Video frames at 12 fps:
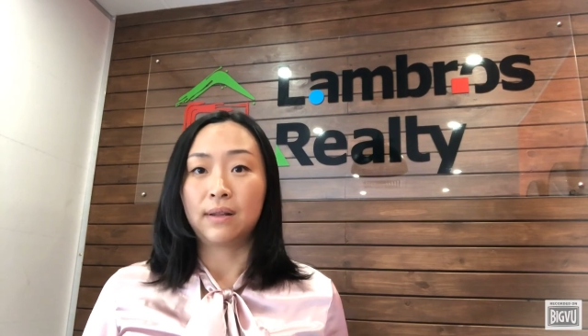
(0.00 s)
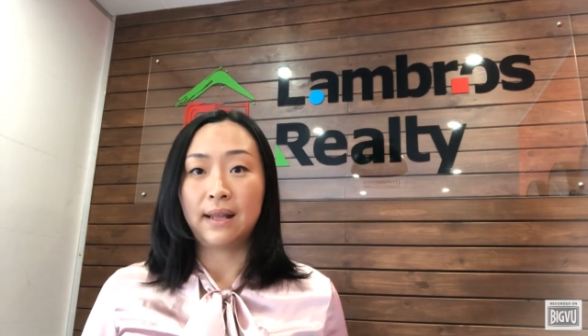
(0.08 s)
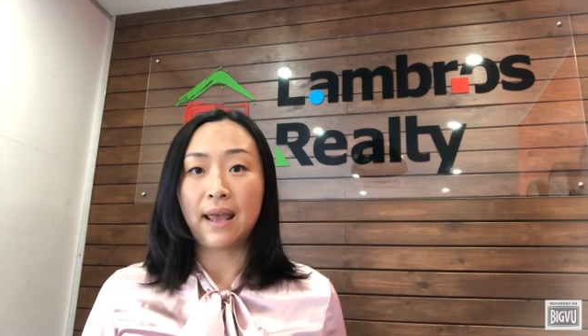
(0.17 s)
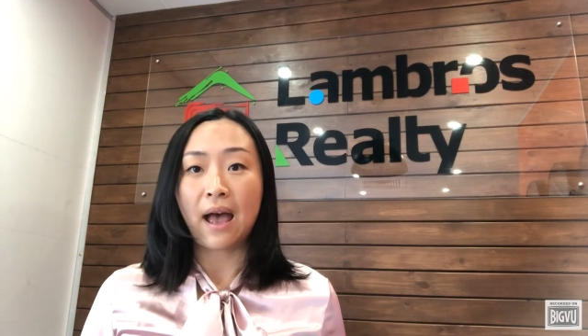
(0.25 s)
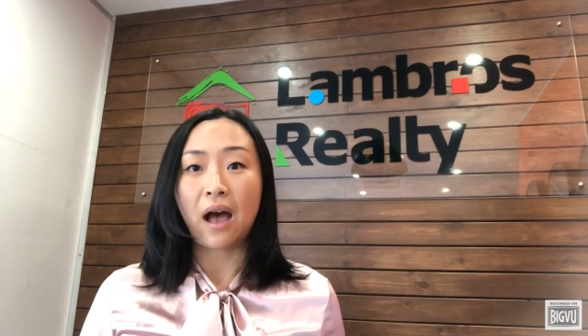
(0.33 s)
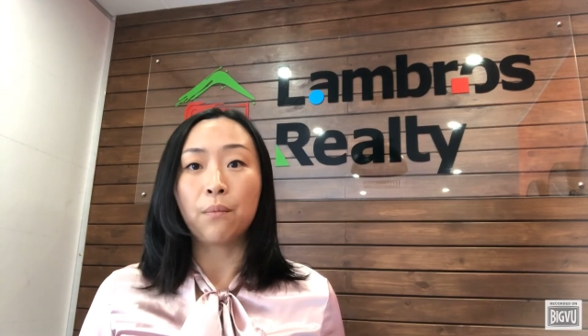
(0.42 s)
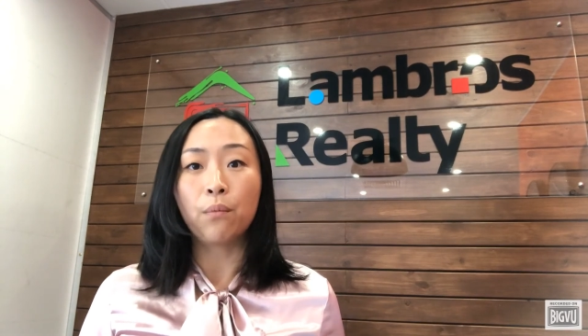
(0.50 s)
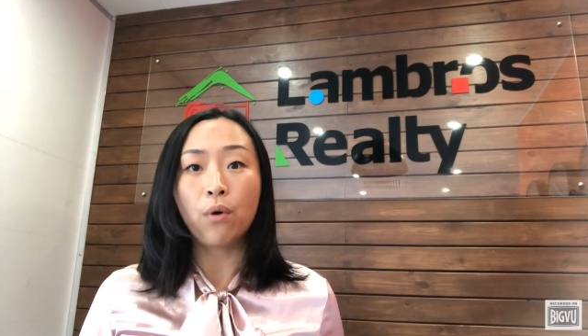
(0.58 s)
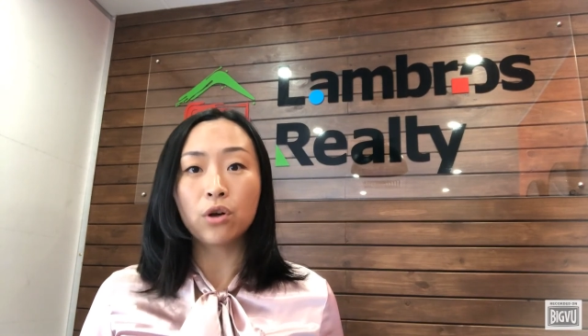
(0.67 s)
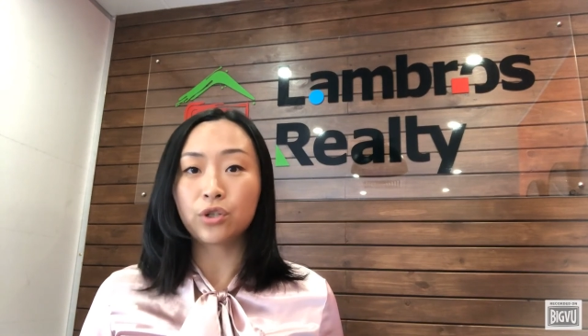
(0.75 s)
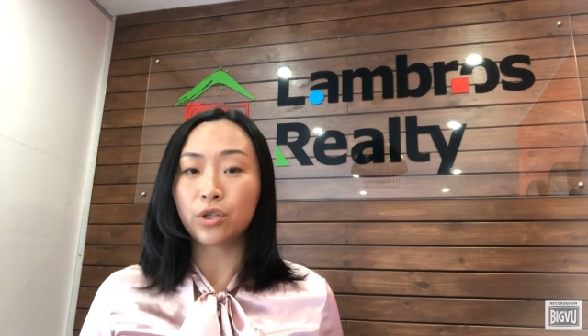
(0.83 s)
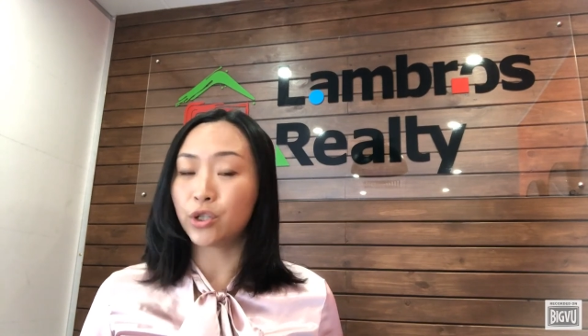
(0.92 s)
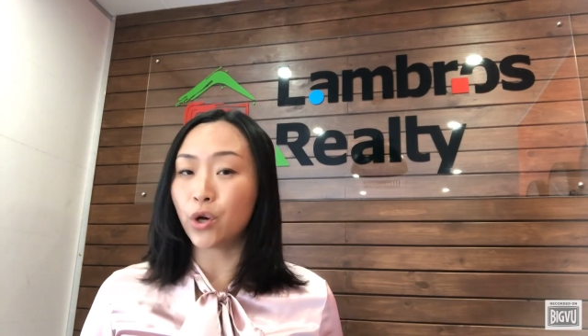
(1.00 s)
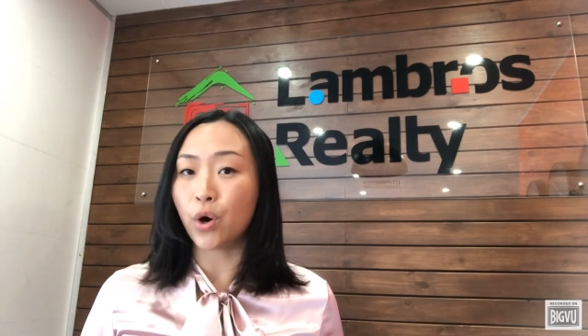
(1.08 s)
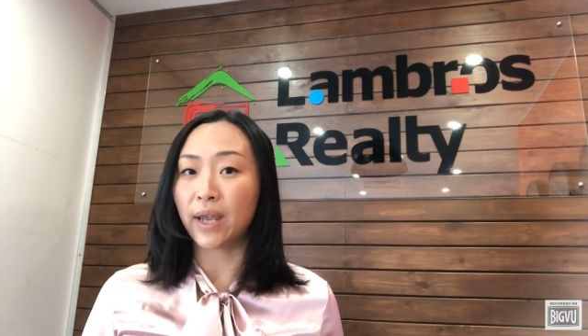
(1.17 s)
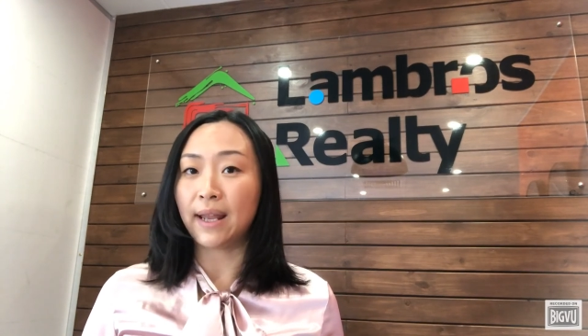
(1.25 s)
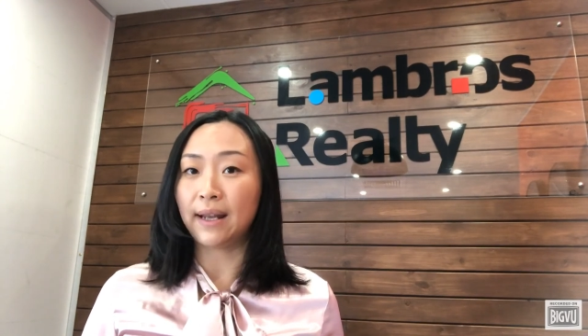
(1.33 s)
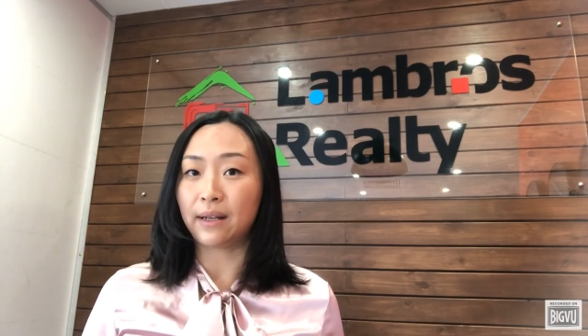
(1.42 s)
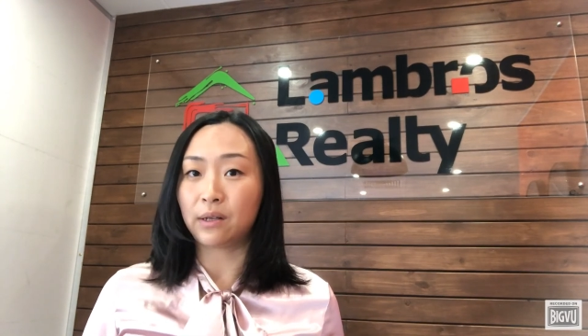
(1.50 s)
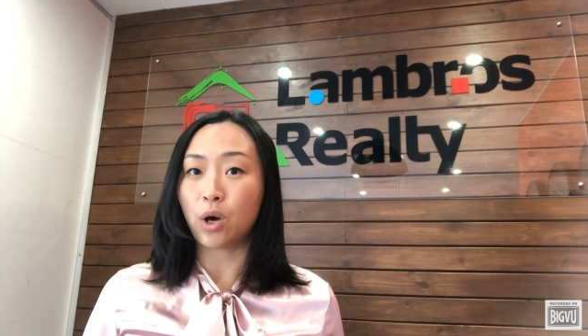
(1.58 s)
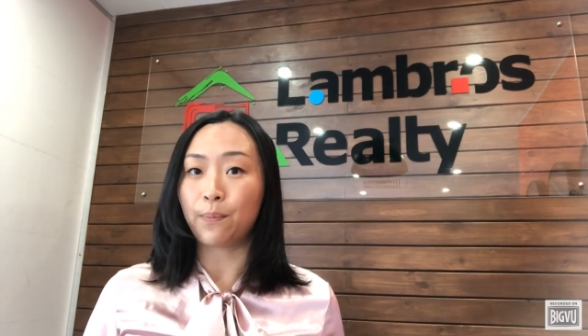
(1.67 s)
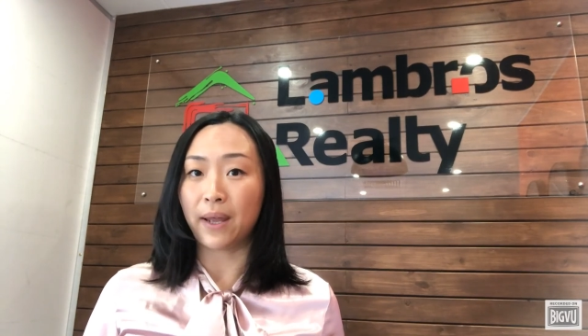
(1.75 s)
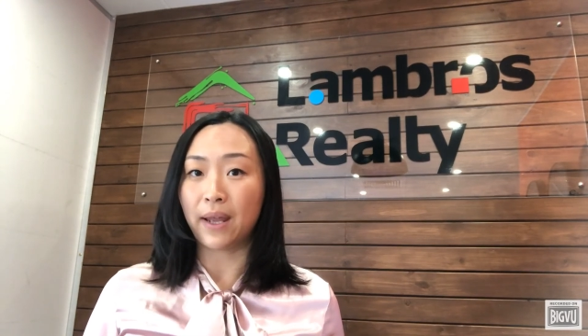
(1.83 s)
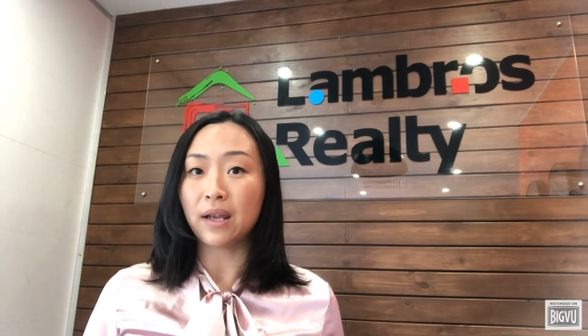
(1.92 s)
There are more to talk in the
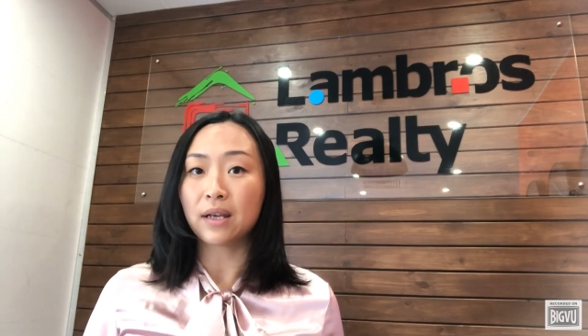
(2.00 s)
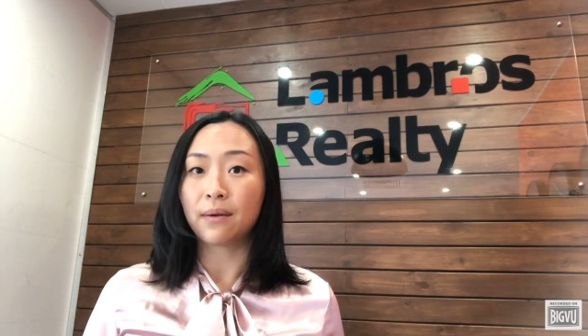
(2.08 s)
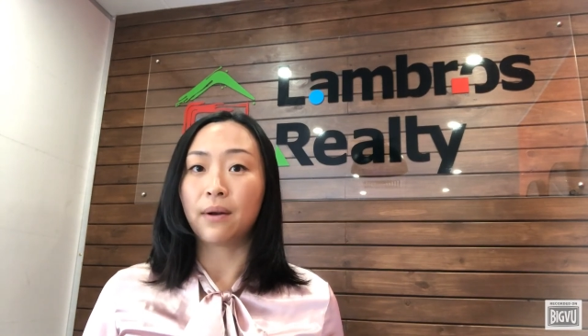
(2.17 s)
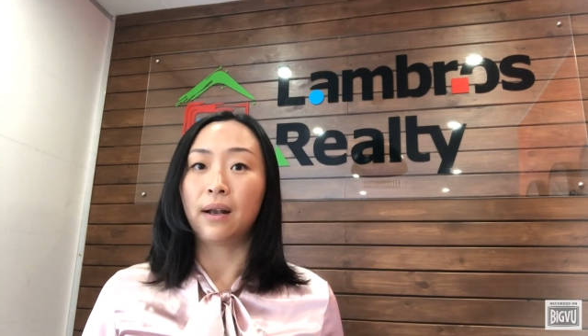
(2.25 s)
topic,